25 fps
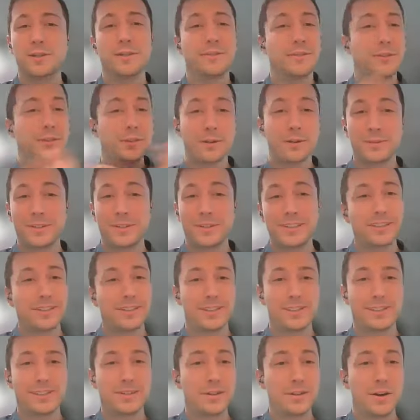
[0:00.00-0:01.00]
If you don't need
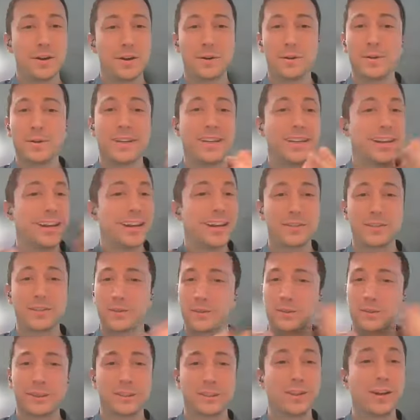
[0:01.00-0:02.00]
to know in high
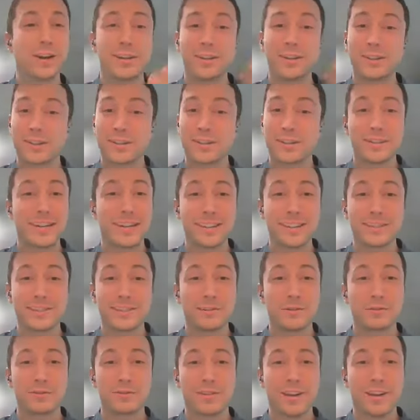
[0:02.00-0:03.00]
school and college, even at the
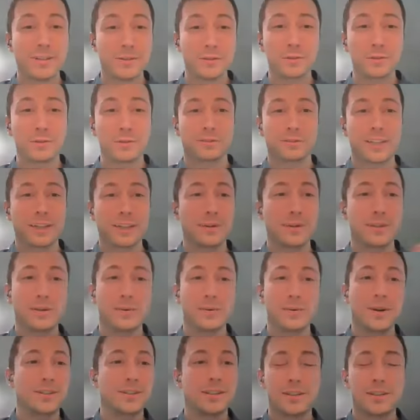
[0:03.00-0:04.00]
start of grad school, really what you
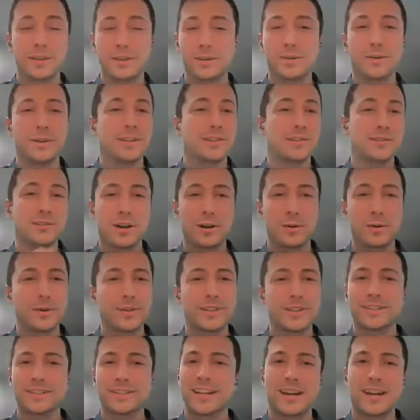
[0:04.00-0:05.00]
want to do, and there's
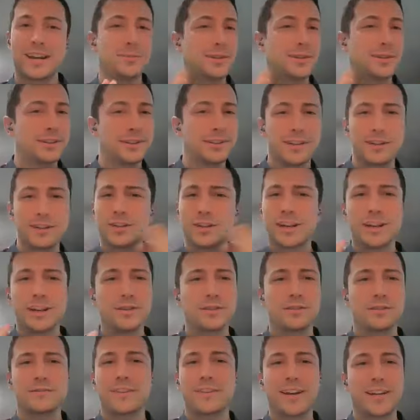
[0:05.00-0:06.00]
always time to change
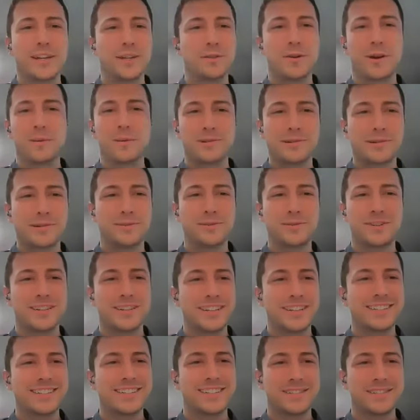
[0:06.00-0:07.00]
and find new
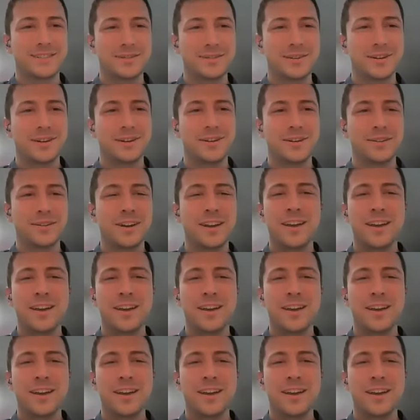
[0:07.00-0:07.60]
opportunities as you go.